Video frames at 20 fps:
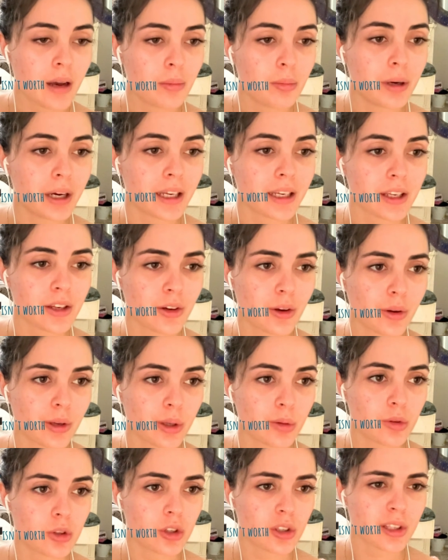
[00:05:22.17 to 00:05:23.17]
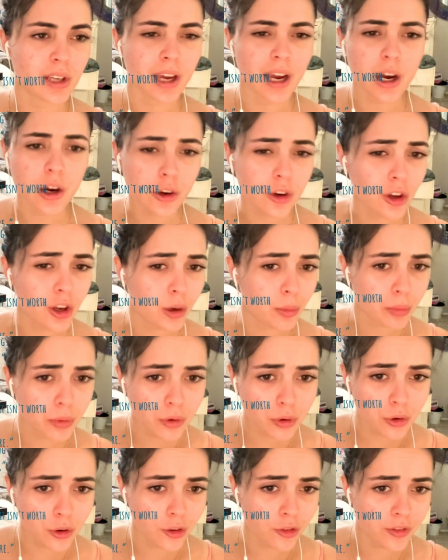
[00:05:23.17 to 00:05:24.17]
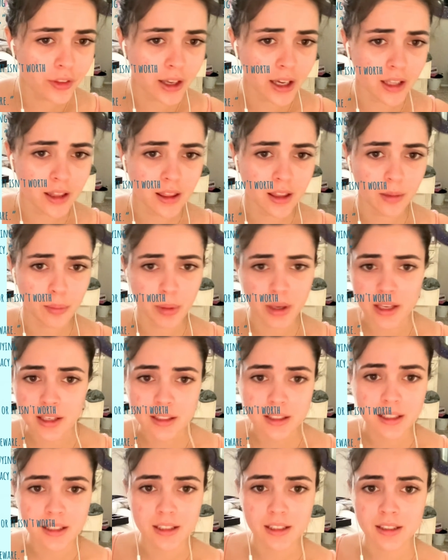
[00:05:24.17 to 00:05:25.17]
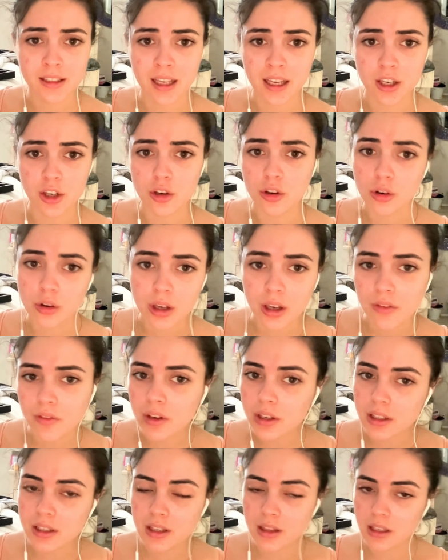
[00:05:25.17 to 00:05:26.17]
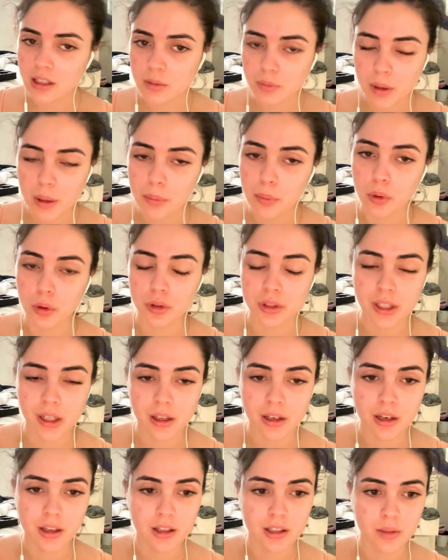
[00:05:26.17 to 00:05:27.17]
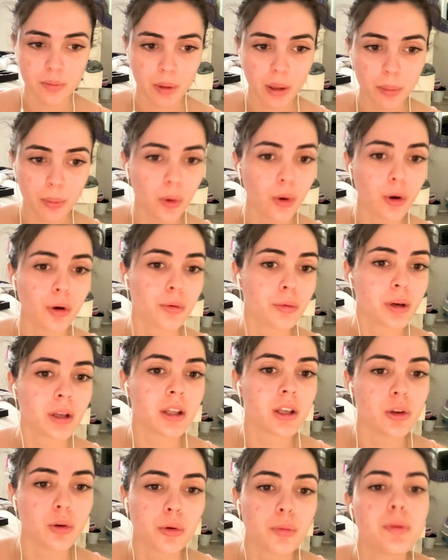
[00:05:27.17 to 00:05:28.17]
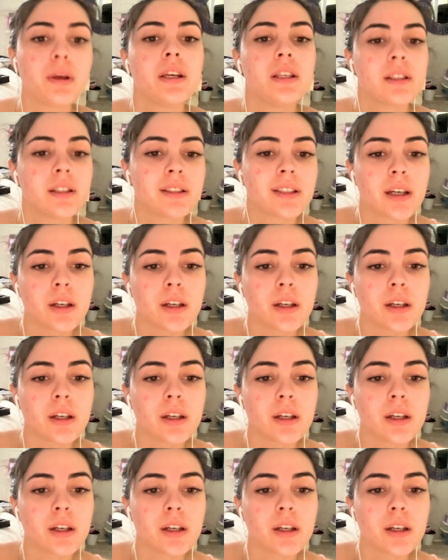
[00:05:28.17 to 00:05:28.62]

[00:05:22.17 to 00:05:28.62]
But, you know, he was just like, how are you going to prove that the pieces that you're giving to these people or selling to these people are really your pieces?